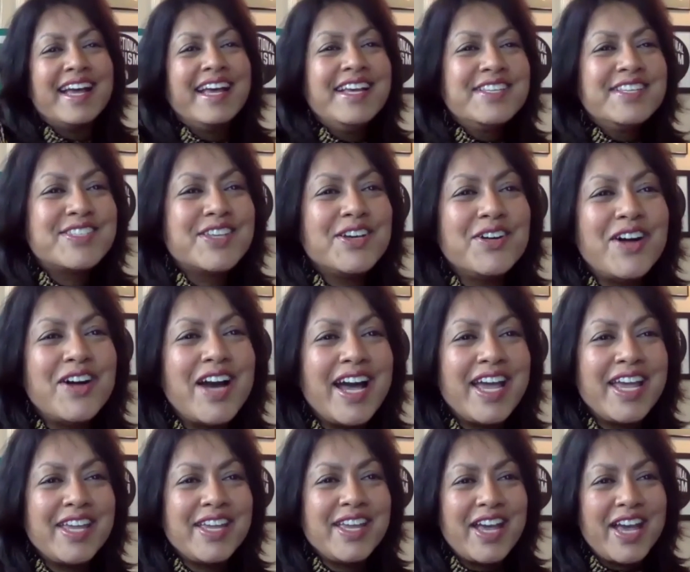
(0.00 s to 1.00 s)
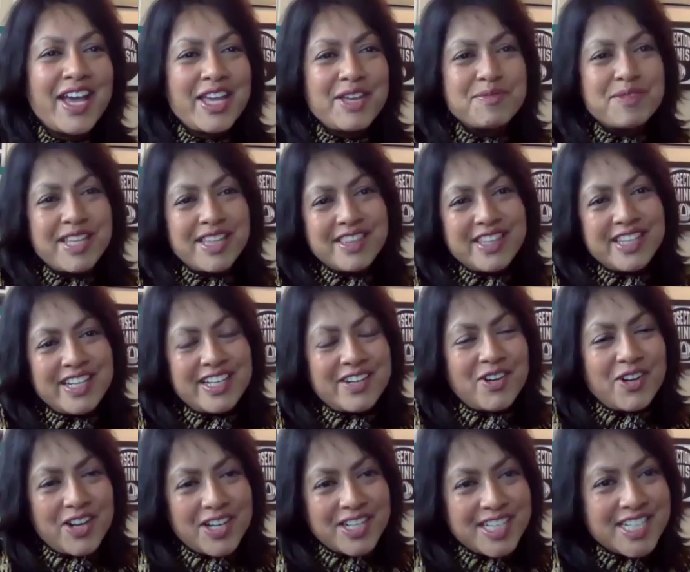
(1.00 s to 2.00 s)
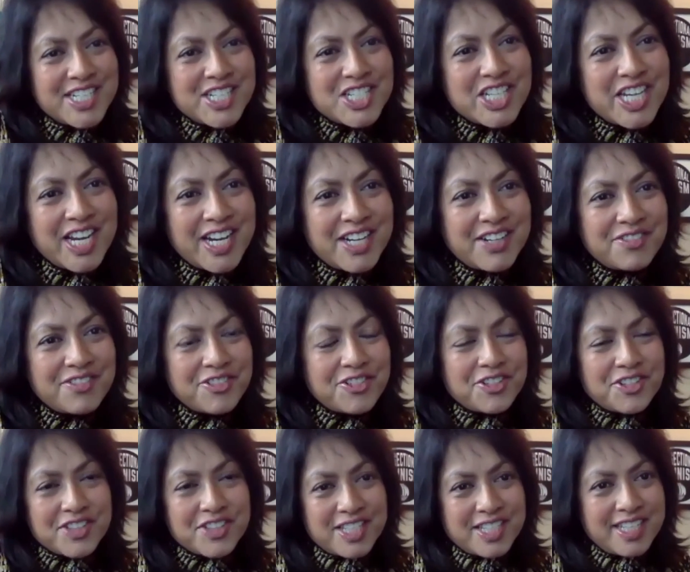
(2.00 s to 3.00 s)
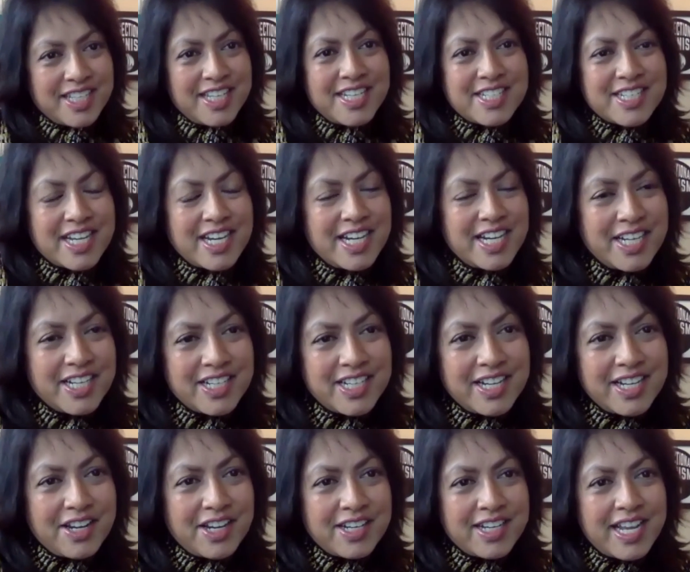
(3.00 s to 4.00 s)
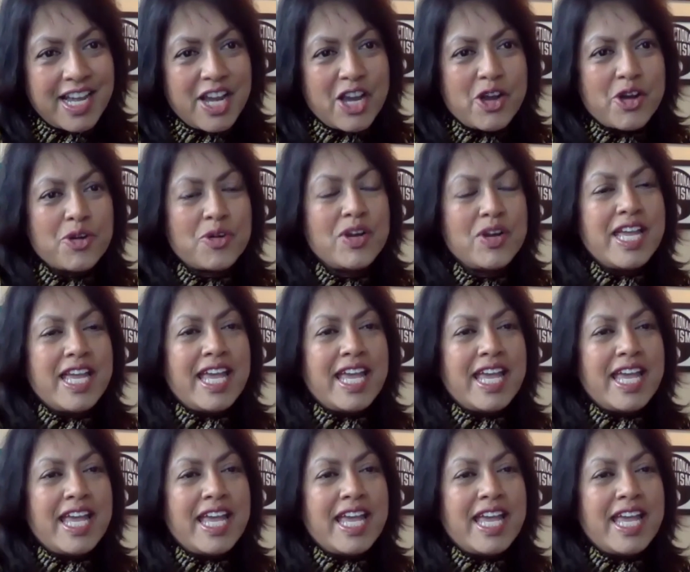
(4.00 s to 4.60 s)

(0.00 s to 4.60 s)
So I am on their audit chair for the entire now,